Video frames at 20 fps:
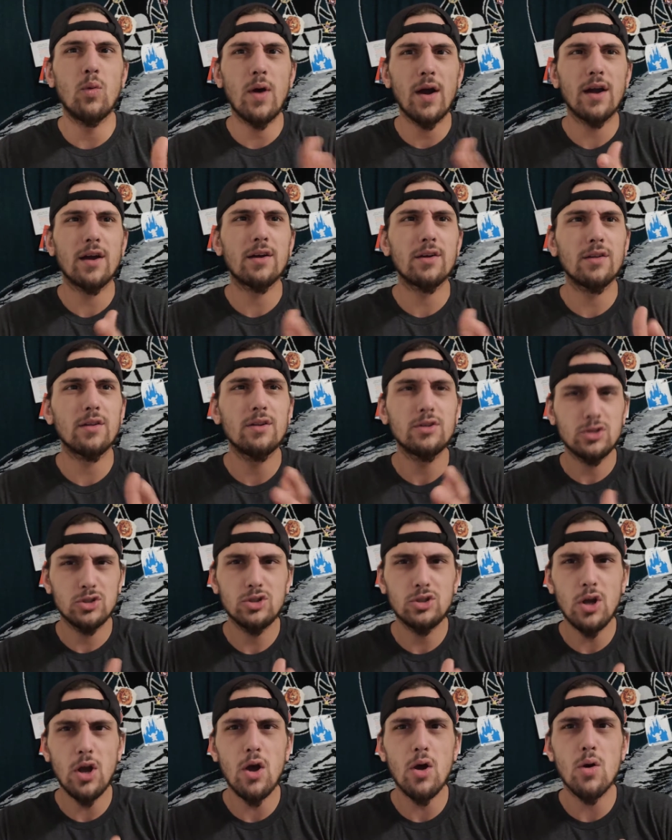where the
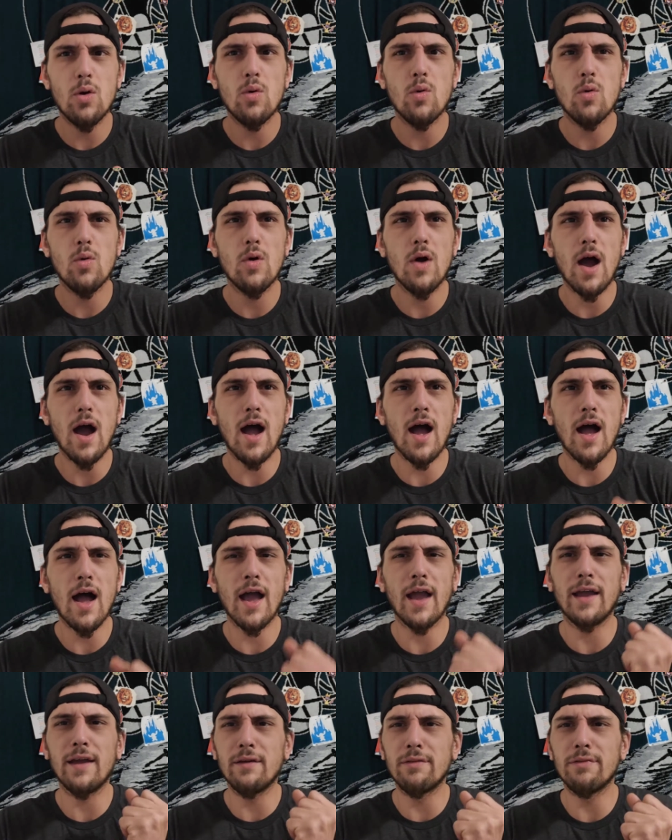show,
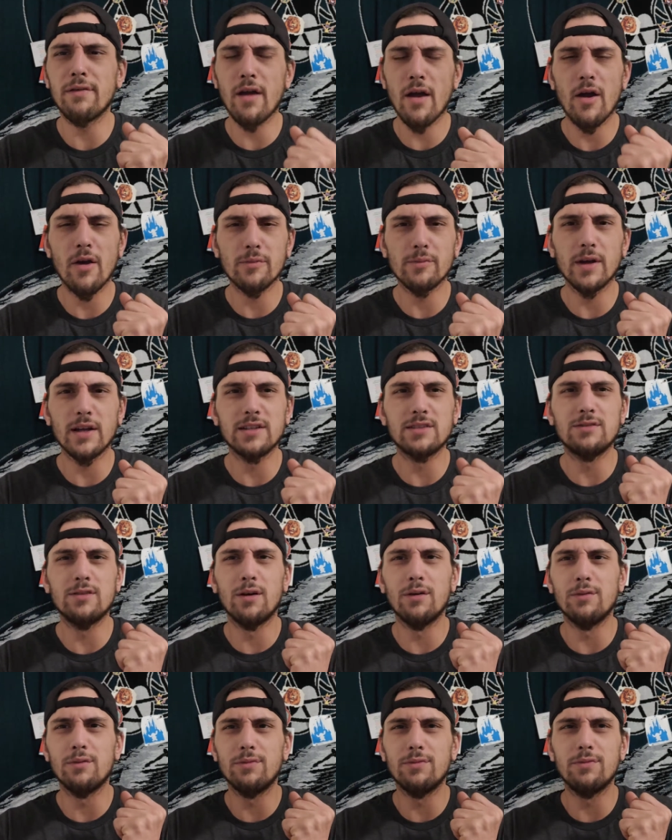I found
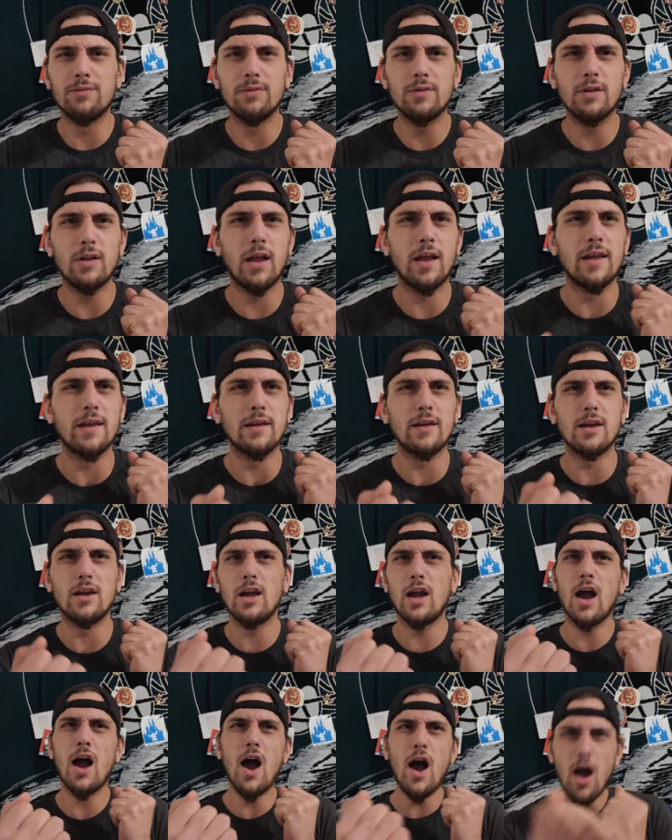myself
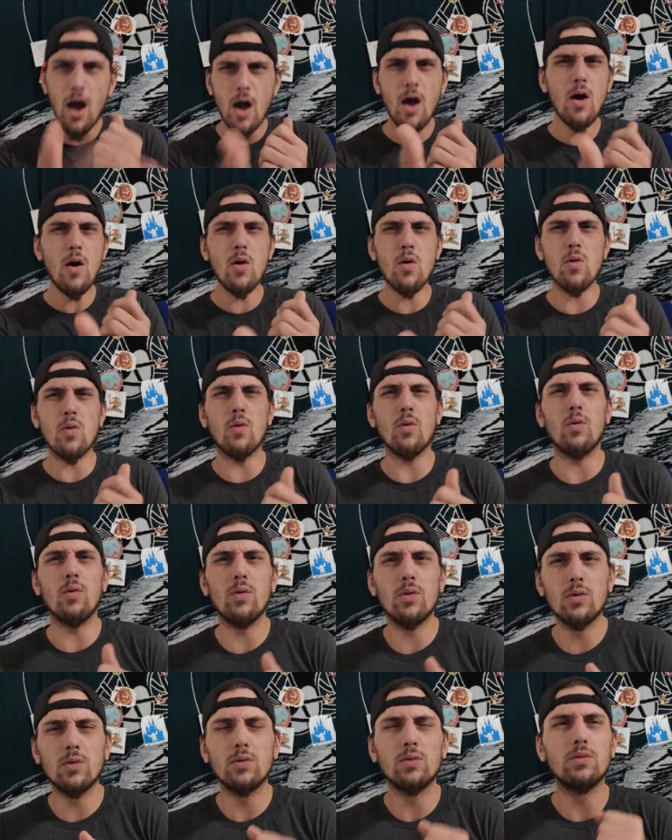like,
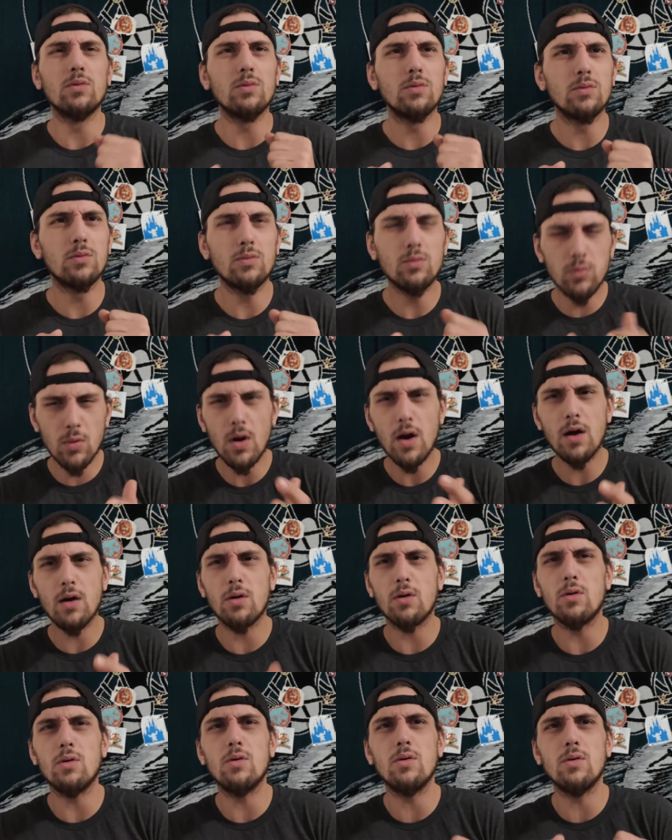oh,
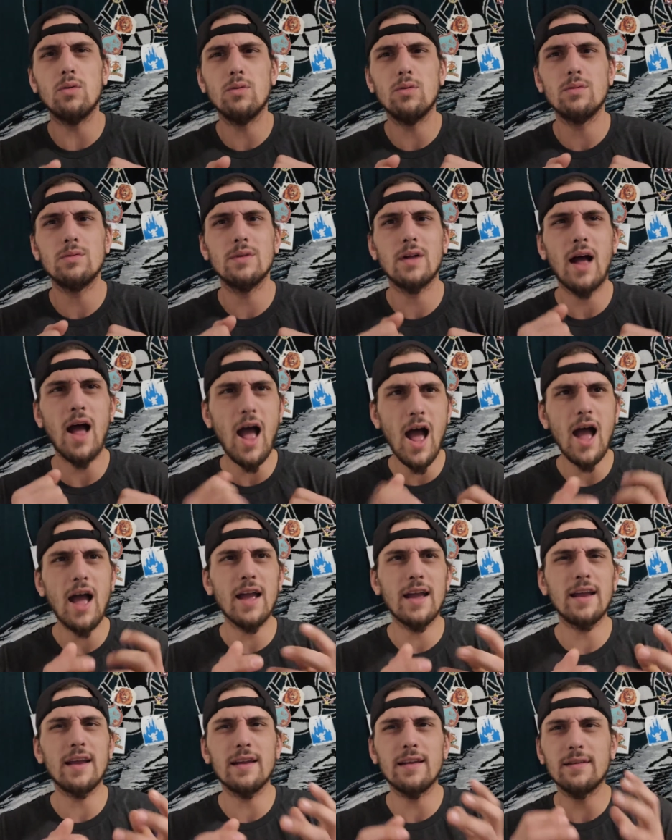whoa,
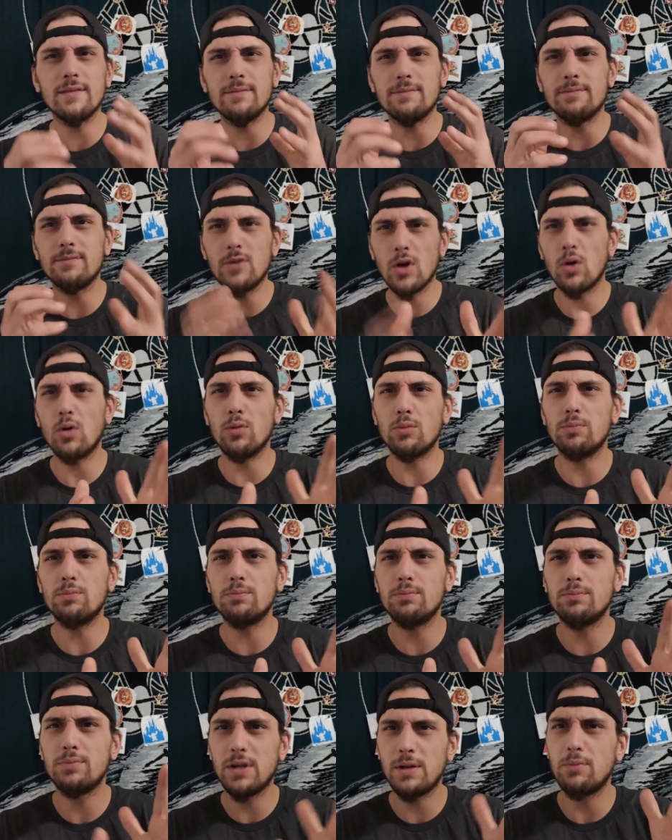I know
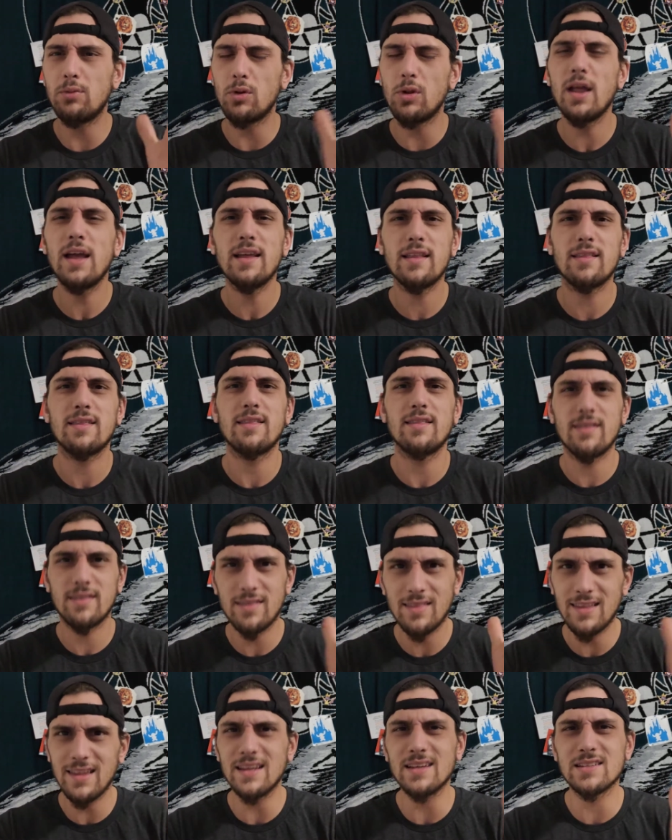people like
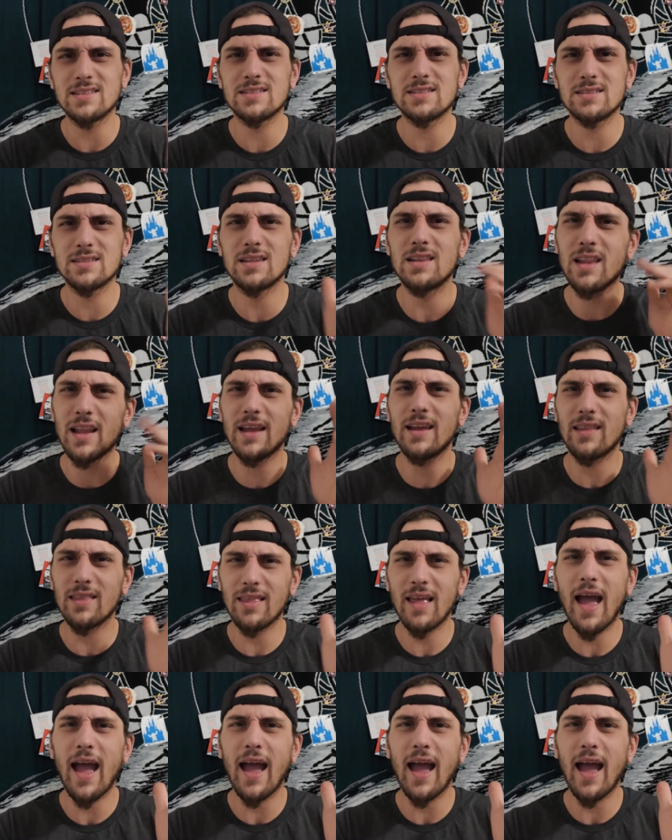this, like